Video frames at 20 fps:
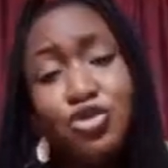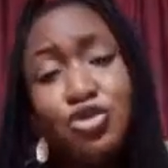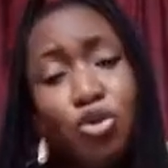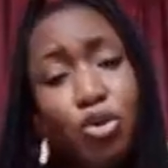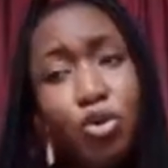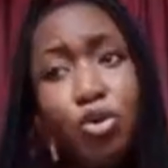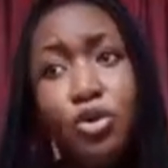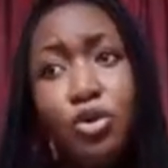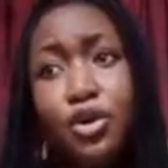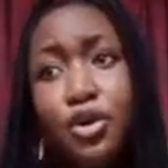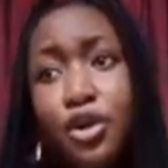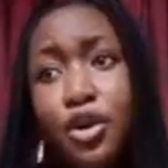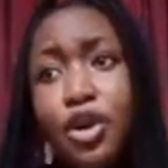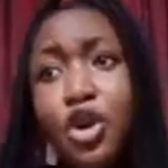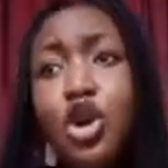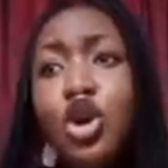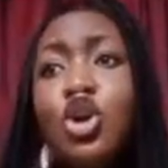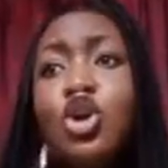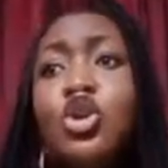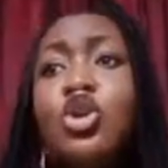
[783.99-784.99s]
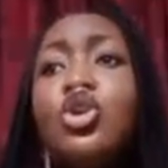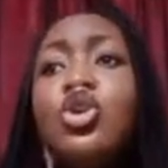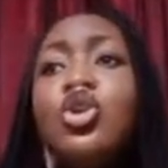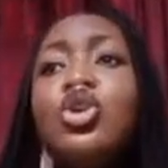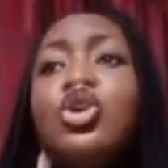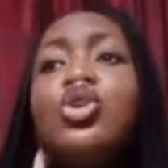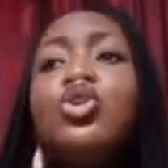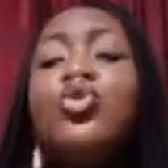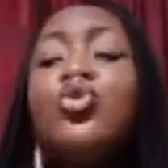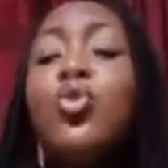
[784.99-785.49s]
No,
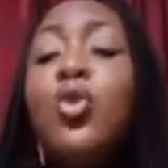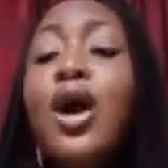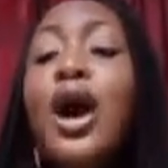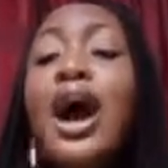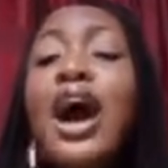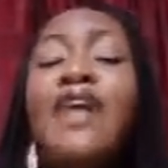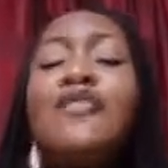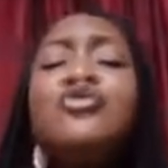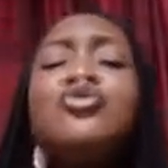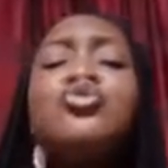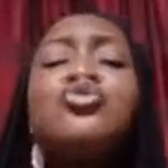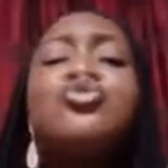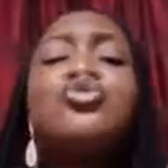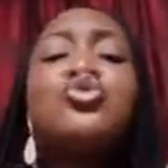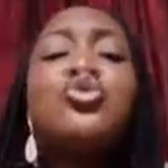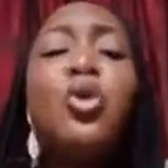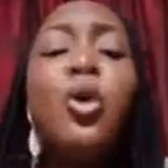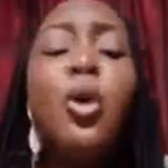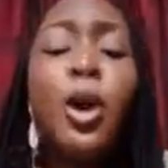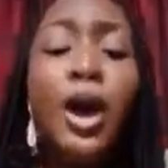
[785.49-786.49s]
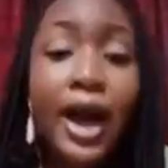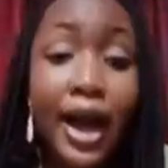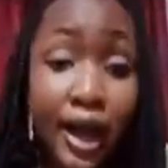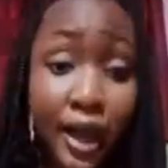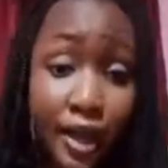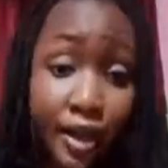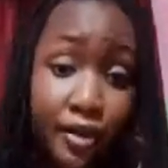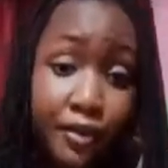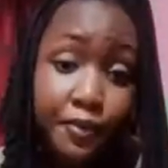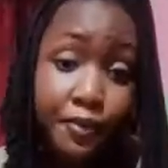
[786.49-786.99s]
you have to score high.
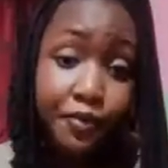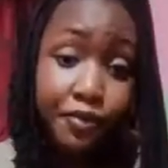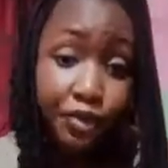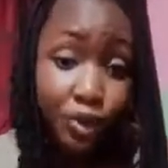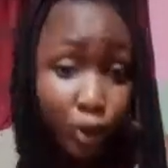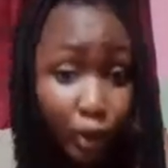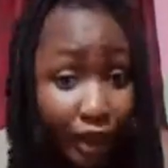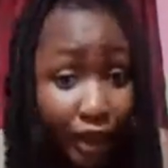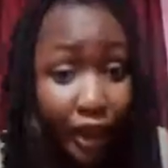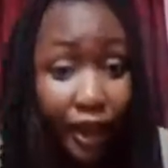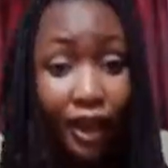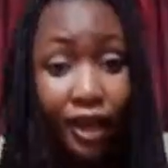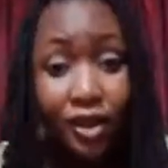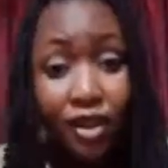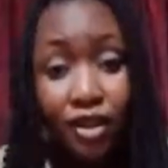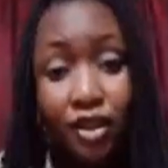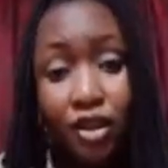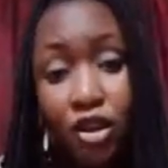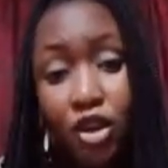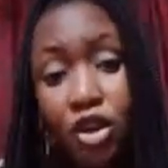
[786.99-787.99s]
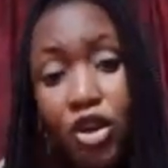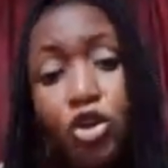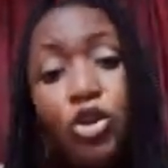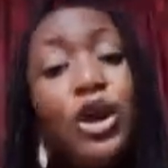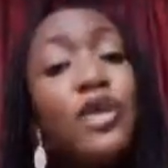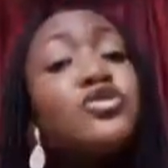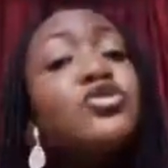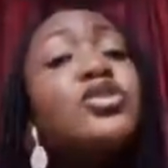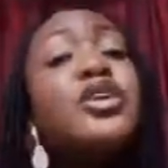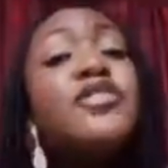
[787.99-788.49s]
Okay, you
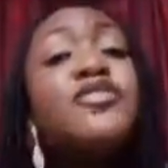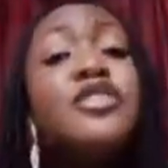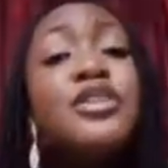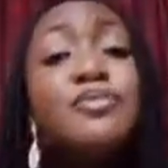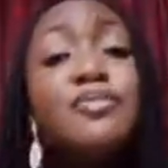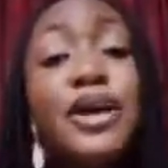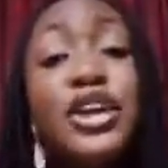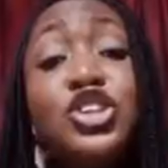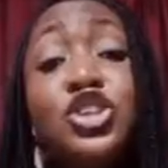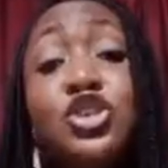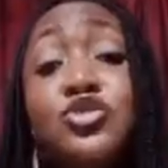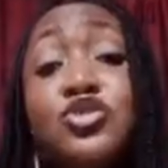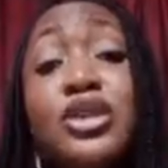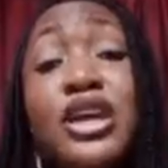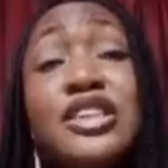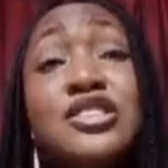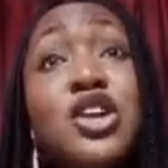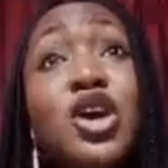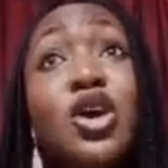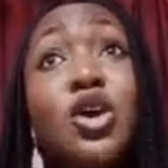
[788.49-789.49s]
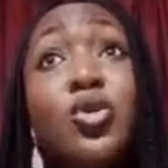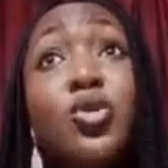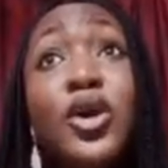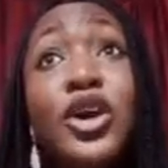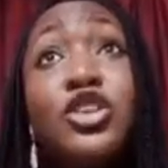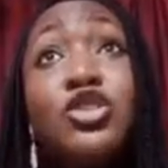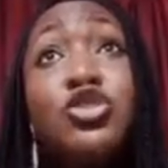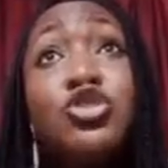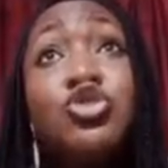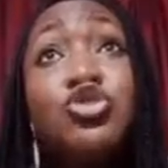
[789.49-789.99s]
have to give it the best shot, so that when
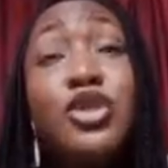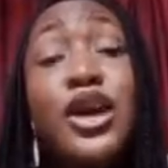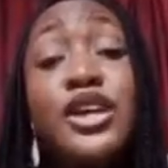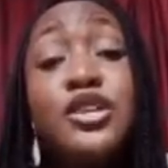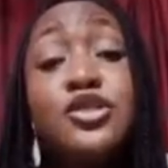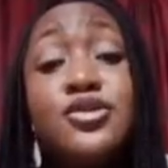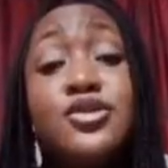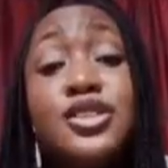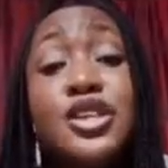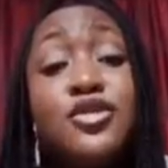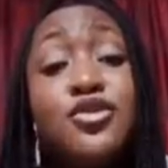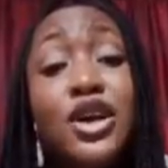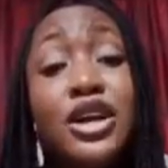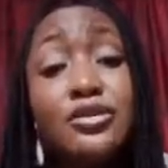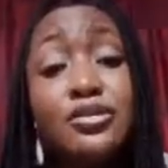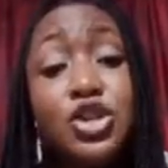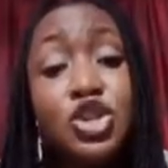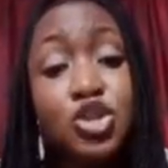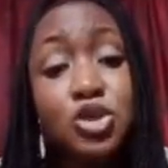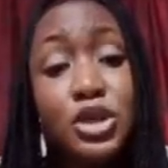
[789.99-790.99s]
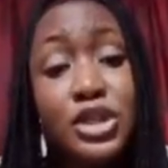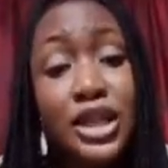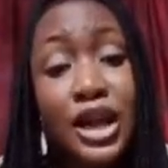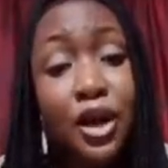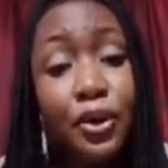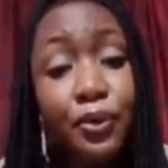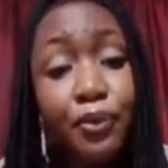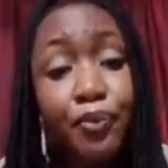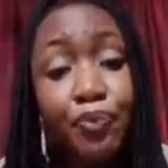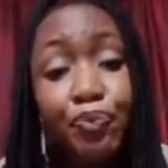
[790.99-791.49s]
you're trying to seek for admission
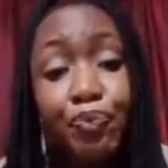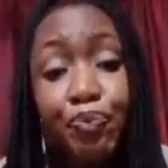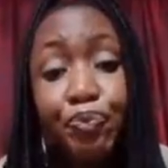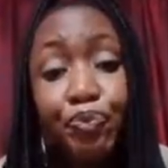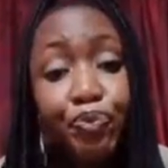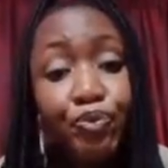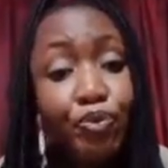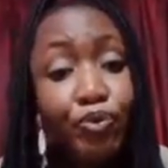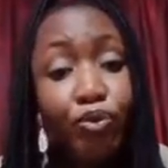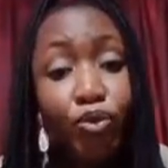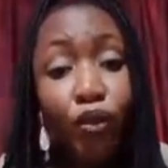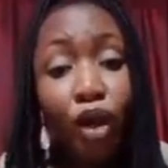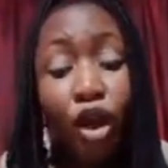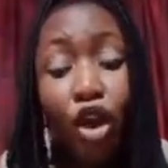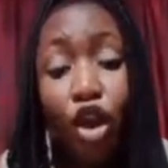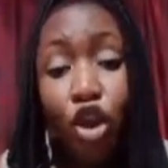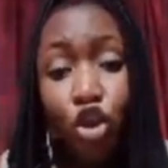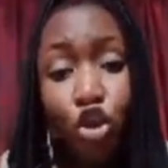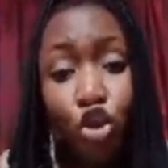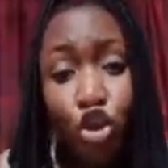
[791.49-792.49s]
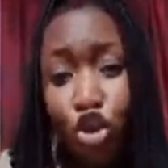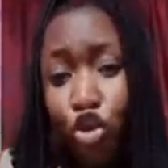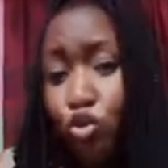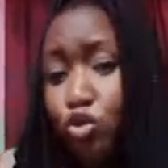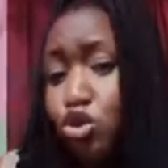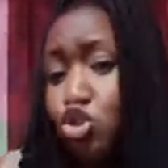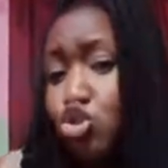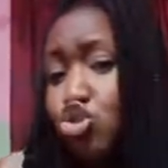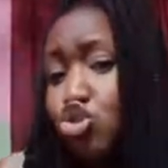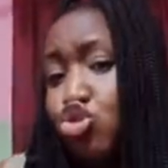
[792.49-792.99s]
now, you
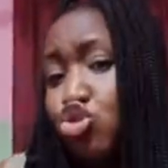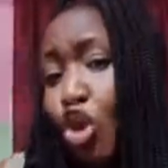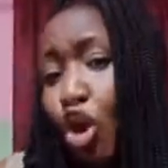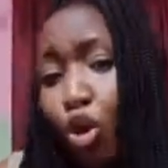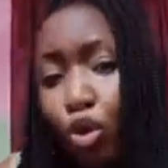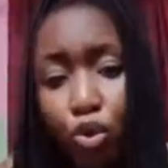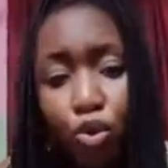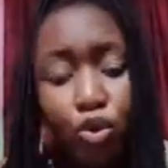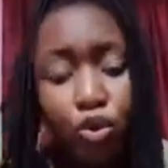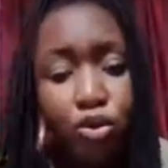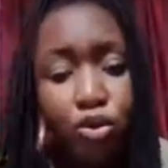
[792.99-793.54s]
won't struggle.